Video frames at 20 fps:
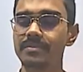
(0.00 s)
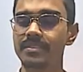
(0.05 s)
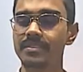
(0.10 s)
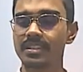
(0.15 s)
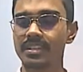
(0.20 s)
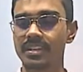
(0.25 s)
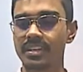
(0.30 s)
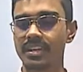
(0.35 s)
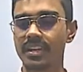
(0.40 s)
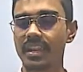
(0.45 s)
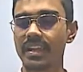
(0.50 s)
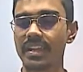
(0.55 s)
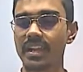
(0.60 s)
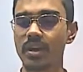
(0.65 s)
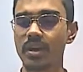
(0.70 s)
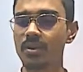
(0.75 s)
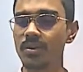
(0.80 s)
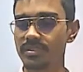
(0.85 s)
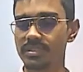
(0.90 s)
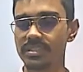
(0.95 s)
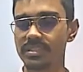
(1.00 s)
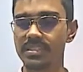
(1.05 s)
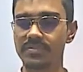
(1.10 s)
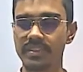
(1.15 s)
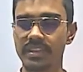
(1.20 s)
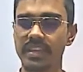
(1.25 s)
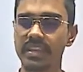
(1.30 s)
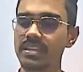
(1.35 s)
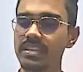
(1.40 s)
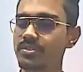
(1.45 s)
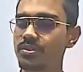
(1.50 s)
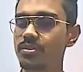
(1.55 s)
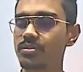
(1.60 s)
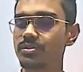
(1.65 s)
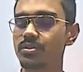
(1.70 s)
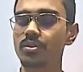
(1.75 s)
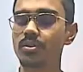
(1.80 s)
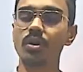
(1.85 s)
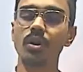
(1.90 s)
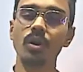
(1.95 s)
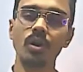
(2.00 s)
Right now, this week is also gone.